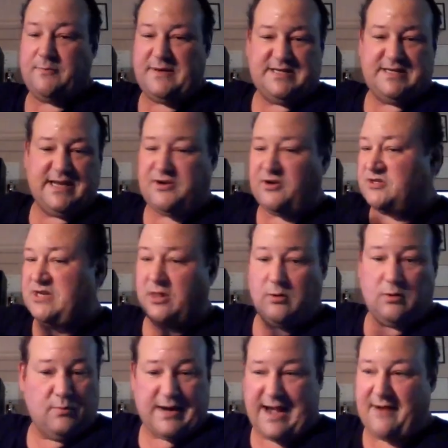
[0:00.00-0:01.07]
could be 10 years
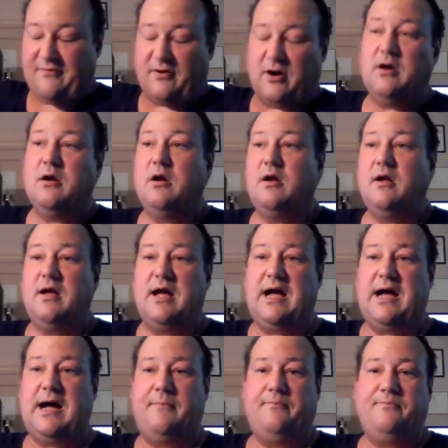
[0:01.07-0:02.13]
down the road, whenever,
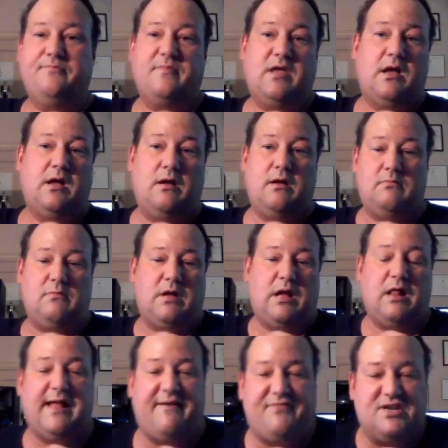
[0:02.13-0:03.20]

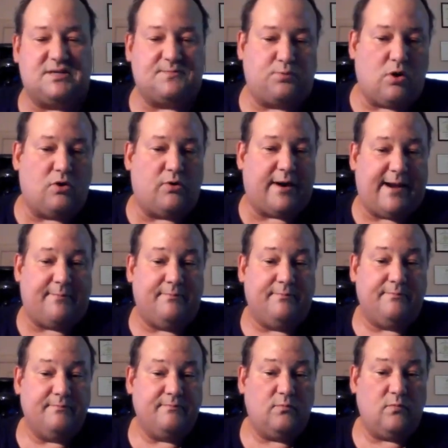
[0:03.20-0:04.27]
I'll have this
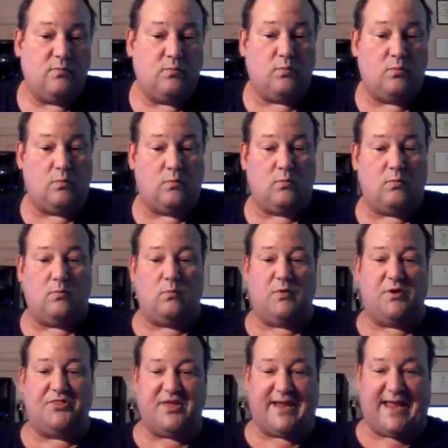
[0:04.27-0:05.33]
program
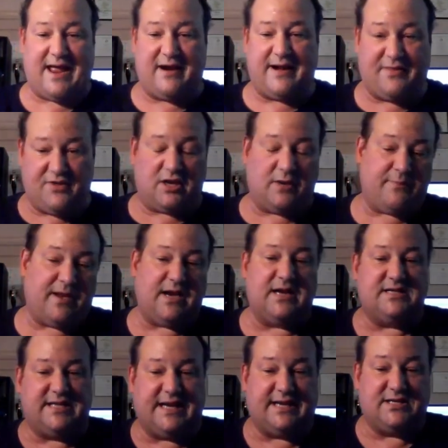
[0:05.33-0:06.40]
with the county and the
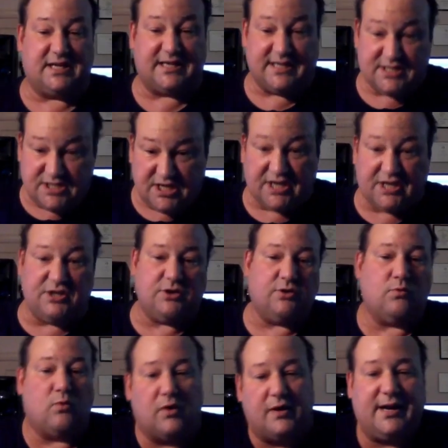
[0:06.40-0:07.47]
community to
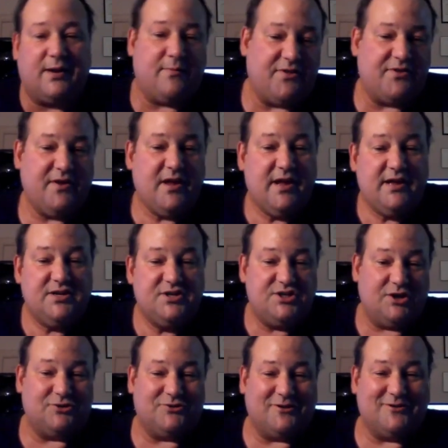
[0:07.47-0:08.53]
continue working with
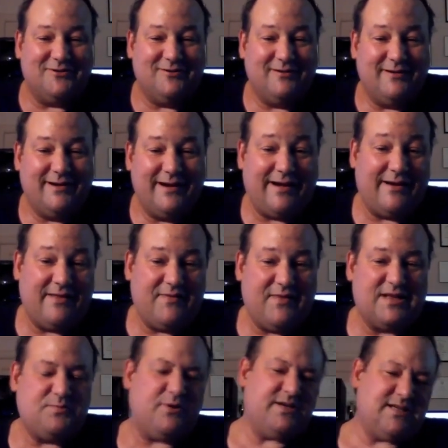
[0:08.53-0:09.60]
children. And
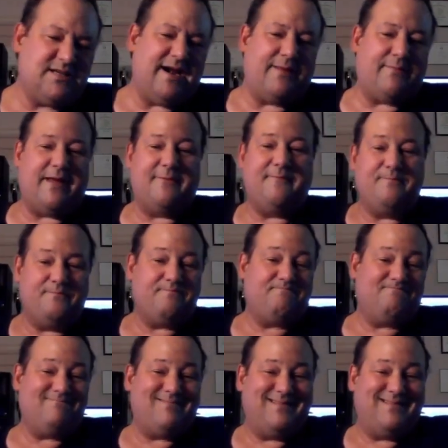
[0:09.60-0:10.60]
that's very exciting, man.